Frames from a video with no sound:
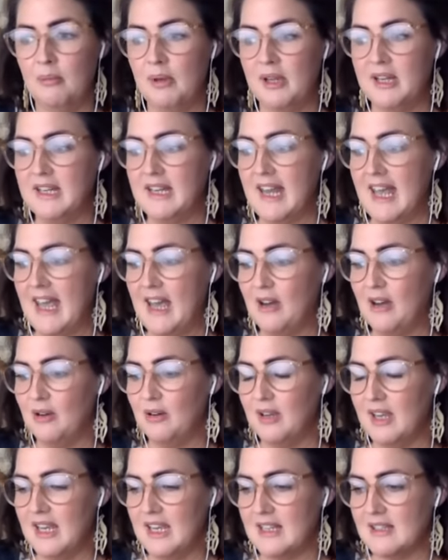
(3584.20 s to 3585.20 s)
but now
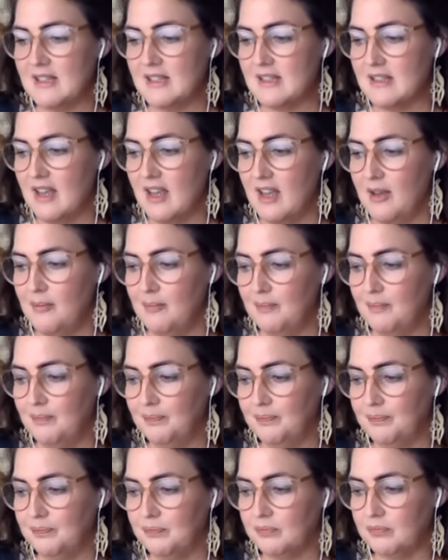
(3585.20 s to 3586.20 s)
it's um,
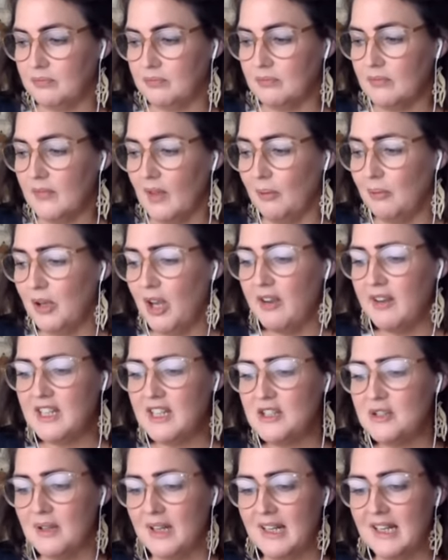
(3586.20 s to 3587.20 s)
I'm going
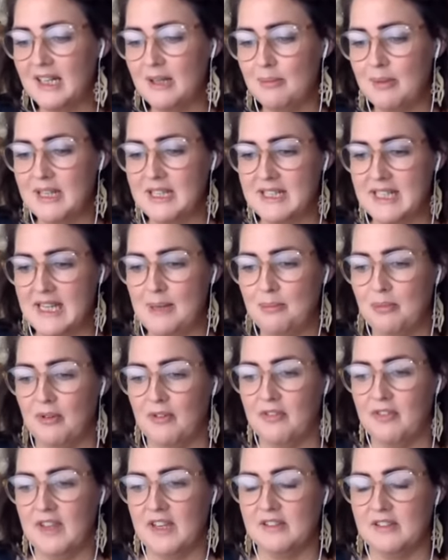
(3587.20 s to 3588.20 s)
into it a little bit deeper
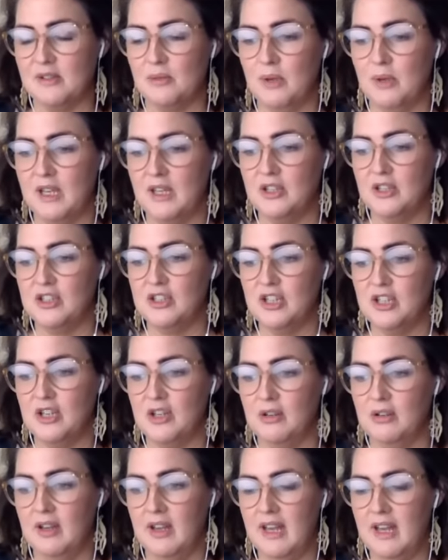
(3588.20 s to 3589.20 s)
of things that we can
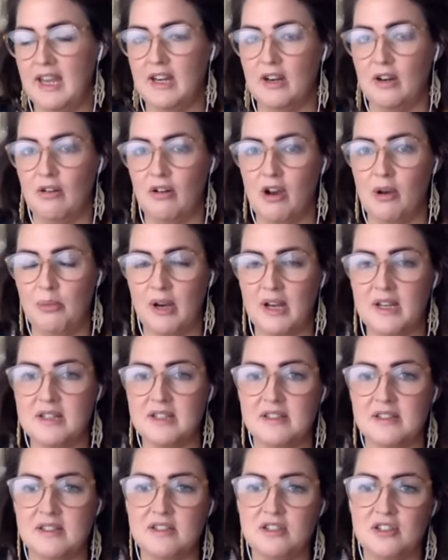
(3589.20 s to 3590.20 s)
do in our art
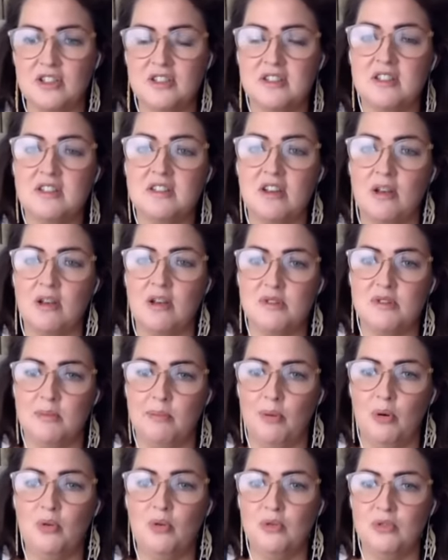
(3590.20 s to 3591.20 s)
practice. There's just the time to
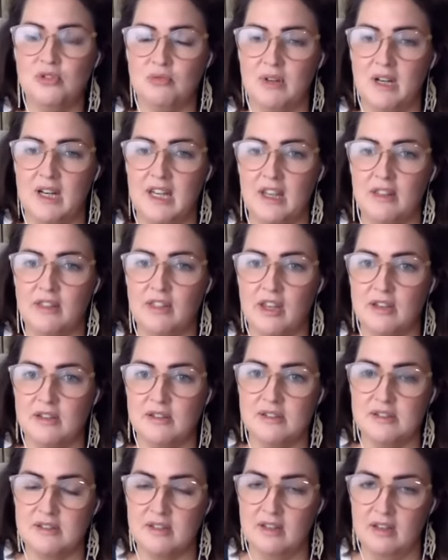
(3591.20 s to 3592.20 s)
pause really at
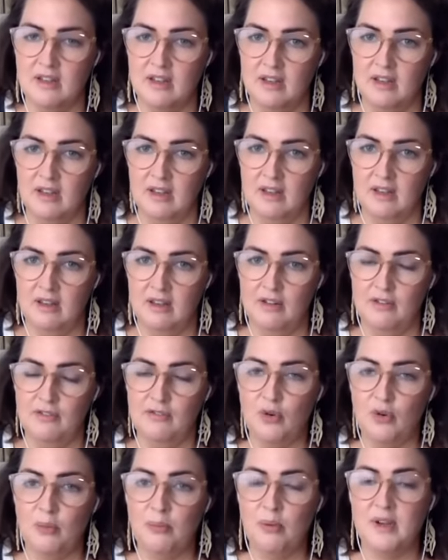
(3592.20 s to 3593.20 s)
those
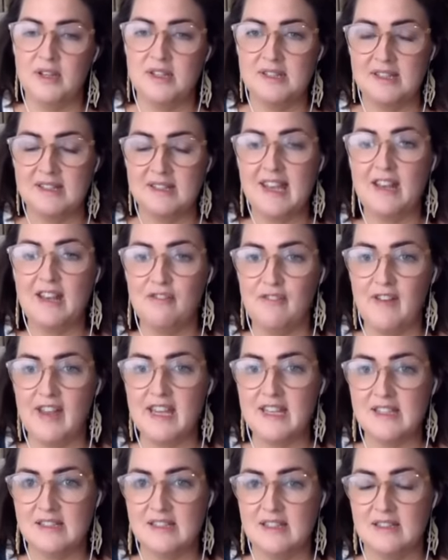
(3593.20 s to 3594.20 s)
four points. There's eight
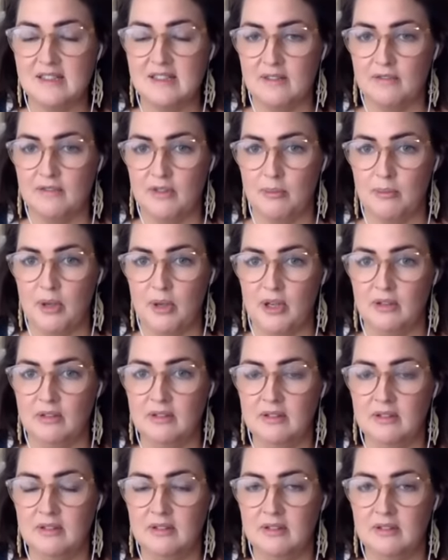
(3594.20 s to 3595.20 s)
phases of the
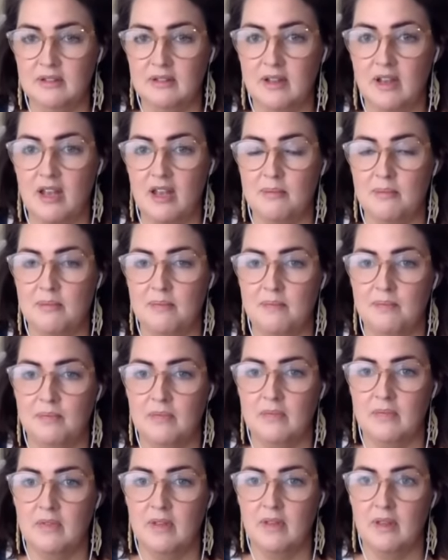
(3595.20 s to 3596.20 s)
moon, um,
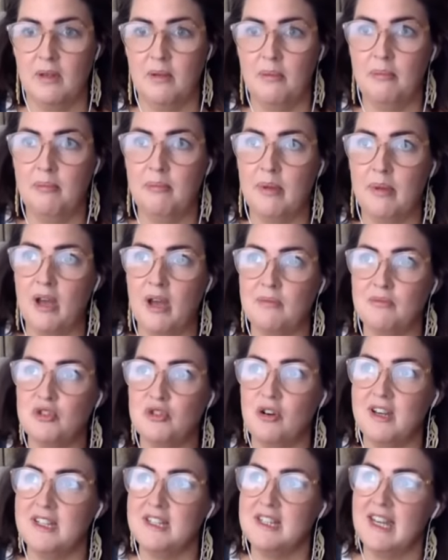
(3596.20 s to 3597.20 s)
but I'm
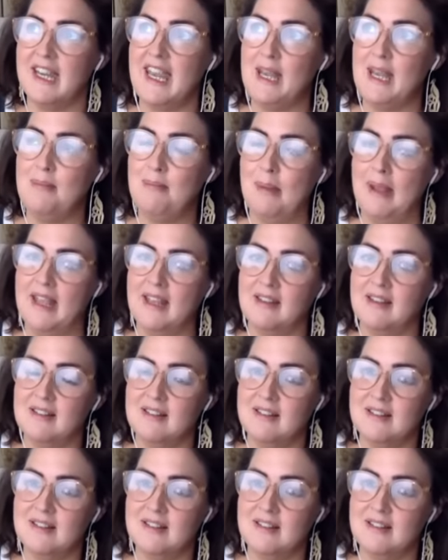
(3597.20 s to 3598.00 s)
trying to keep it